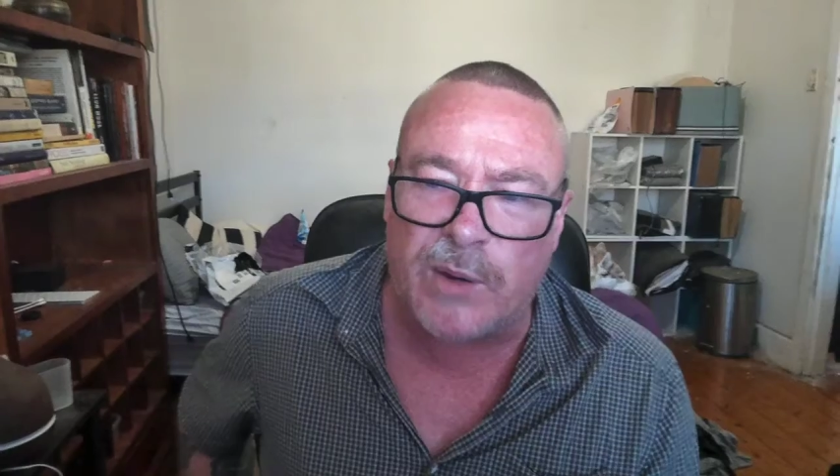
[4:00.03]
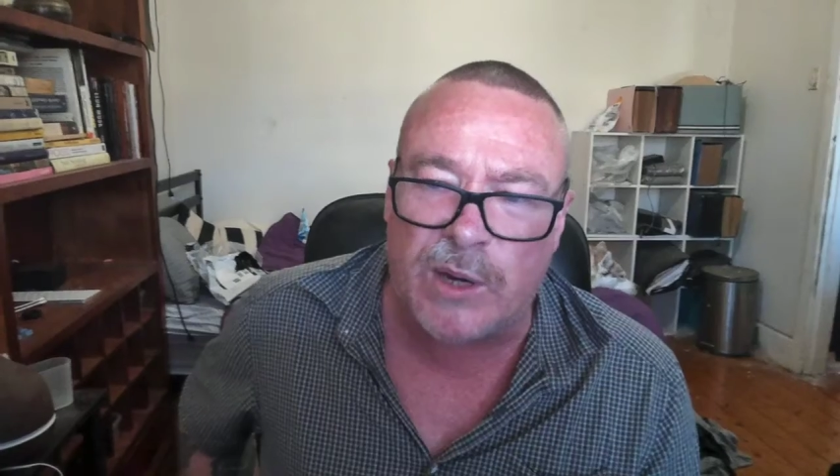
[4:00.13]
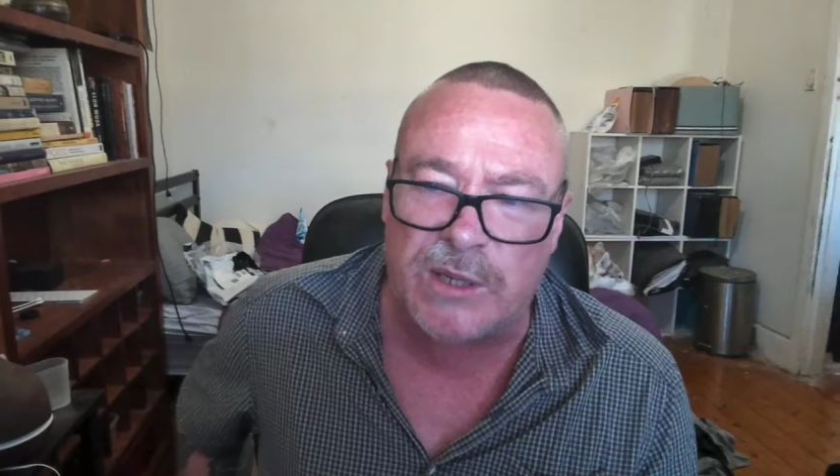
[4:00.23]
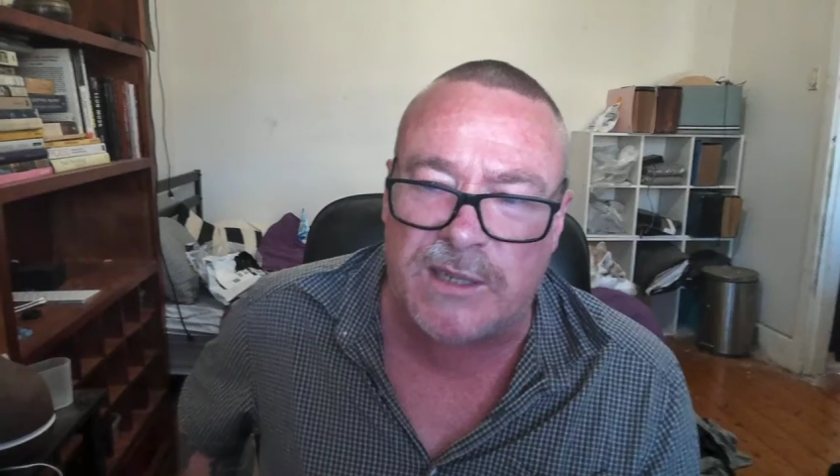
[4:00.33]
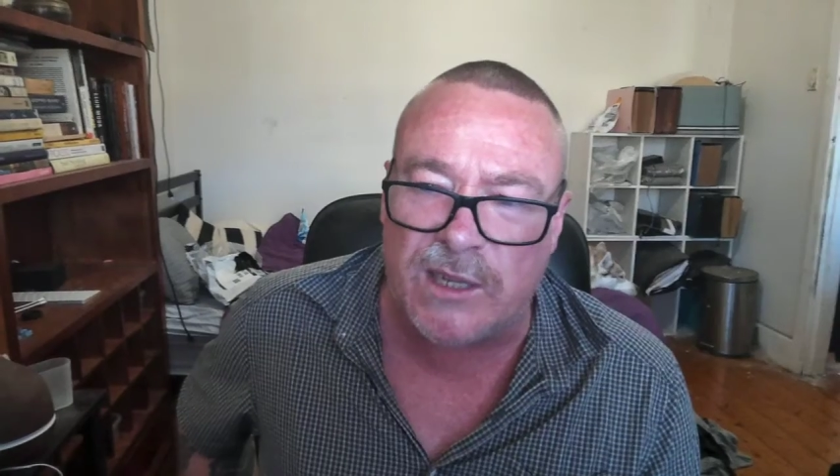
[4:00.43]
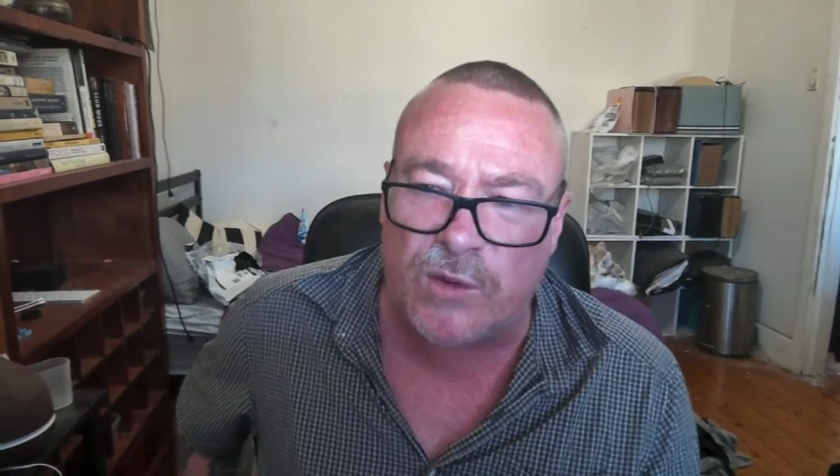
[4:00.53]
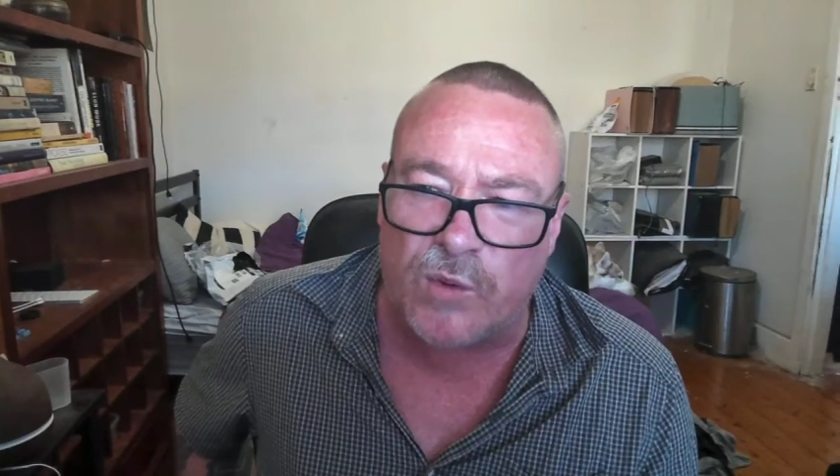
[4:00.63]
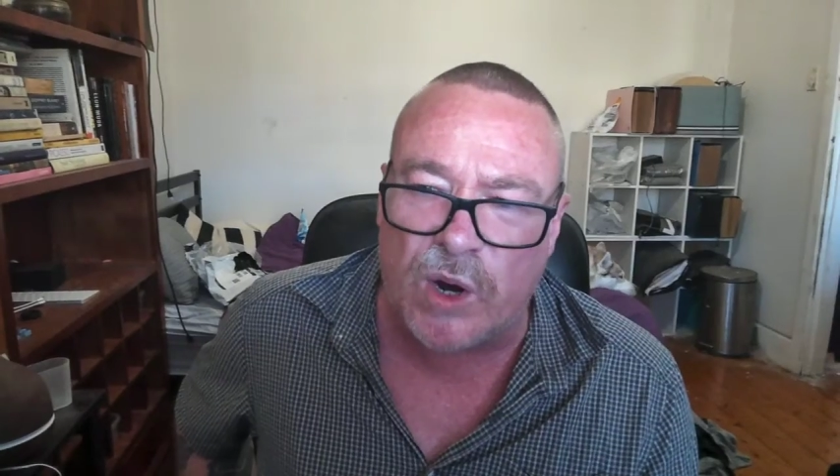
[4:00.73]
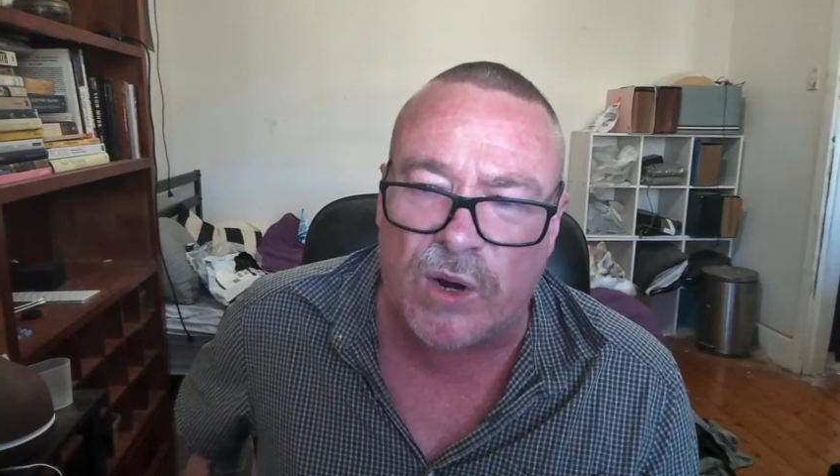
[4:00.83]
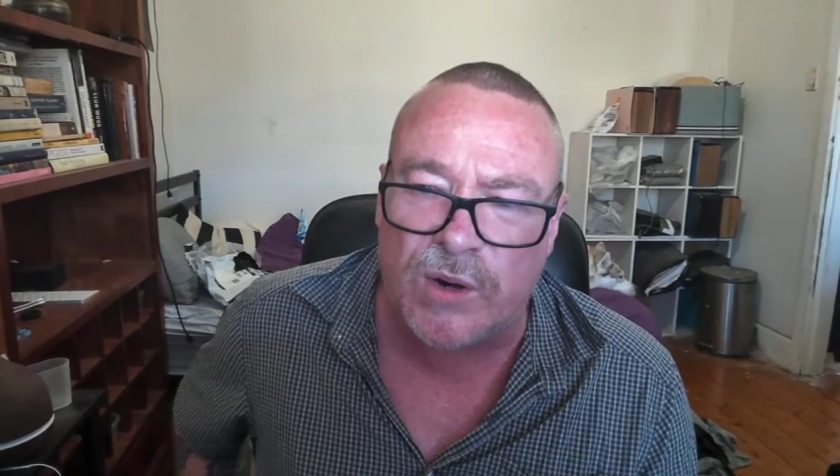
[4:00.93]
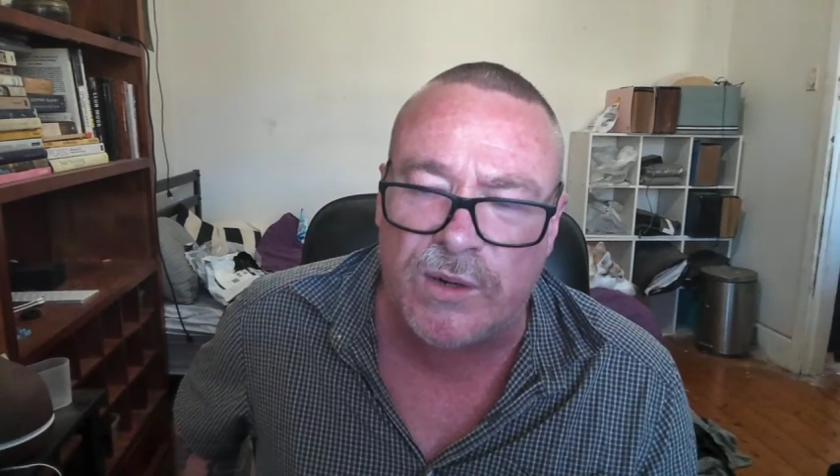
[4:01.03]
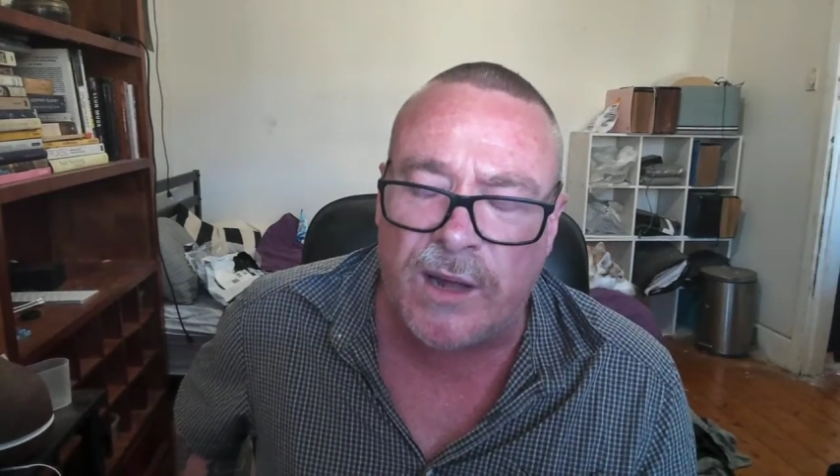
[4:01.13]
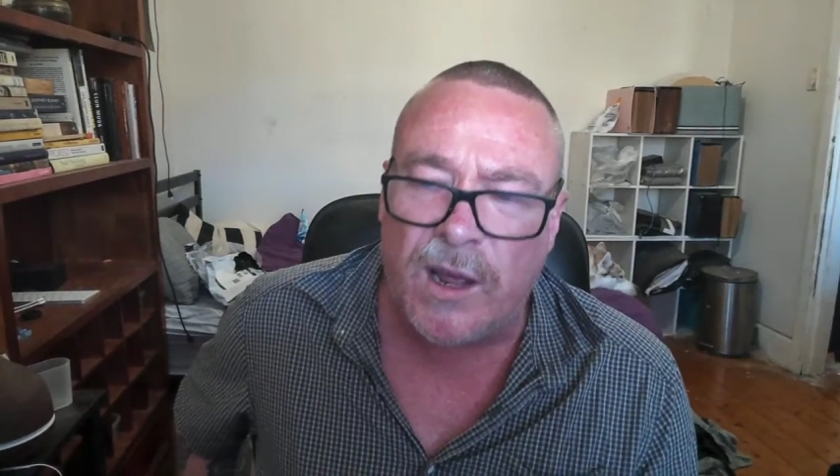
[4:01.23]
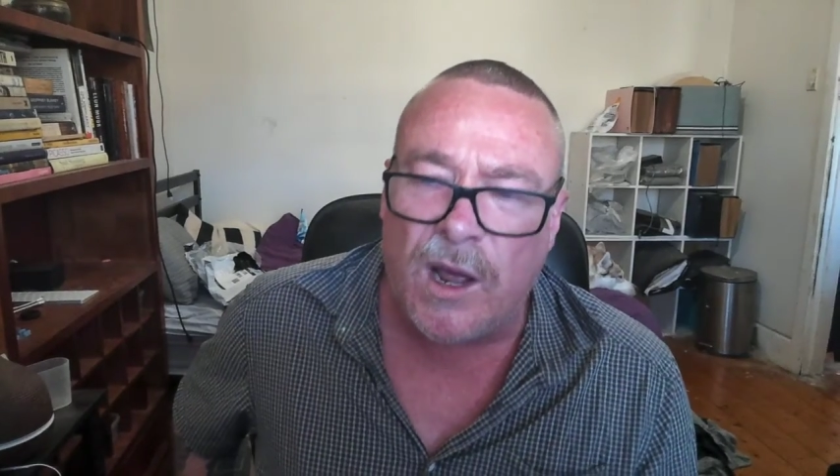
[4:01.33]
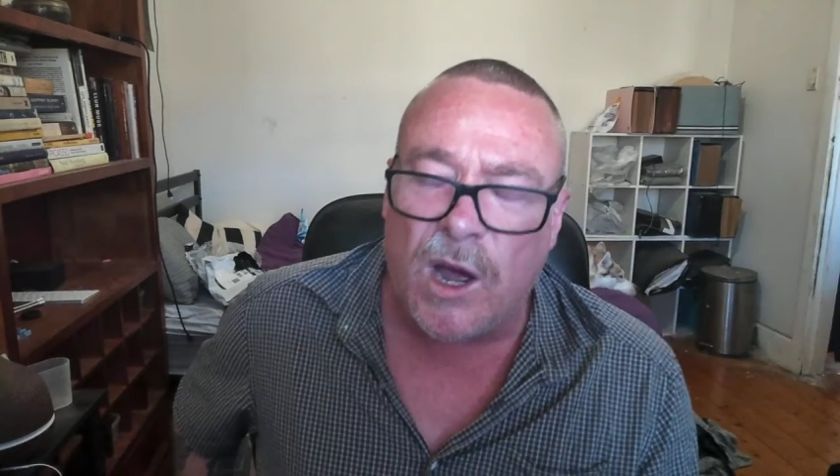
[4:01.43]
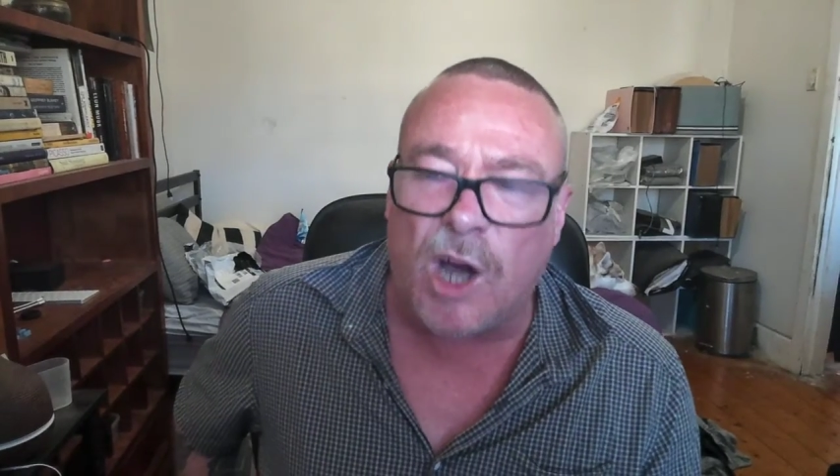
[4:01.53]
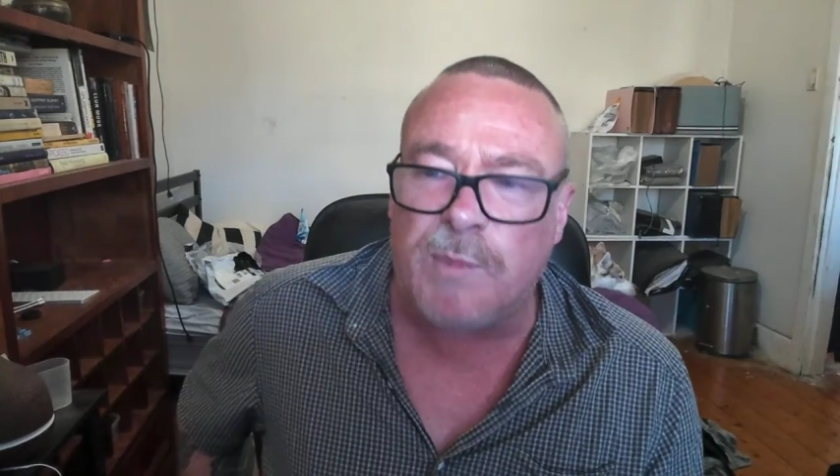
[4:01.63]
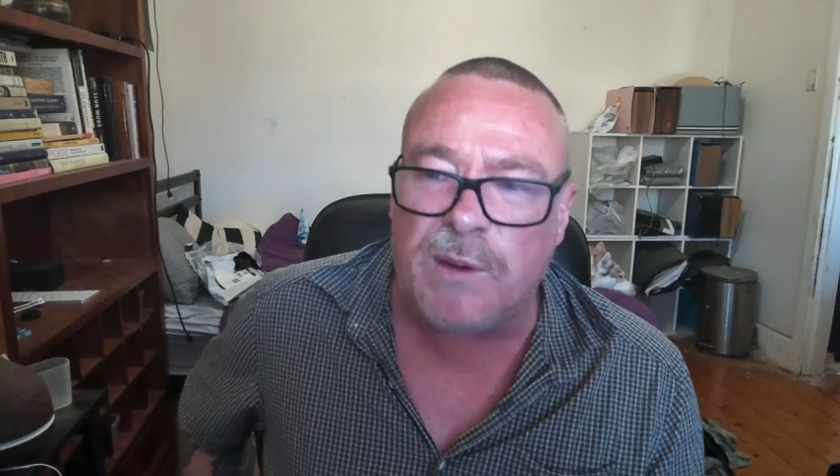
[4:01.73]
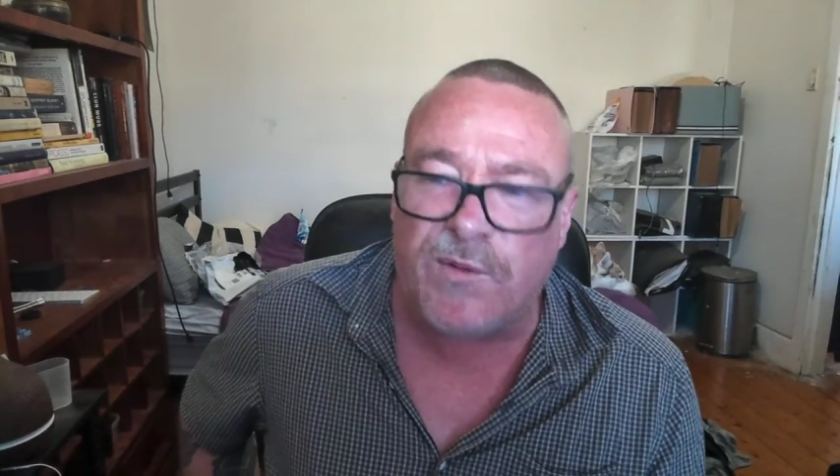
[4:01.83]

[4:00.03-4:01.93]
person in the world, I'd be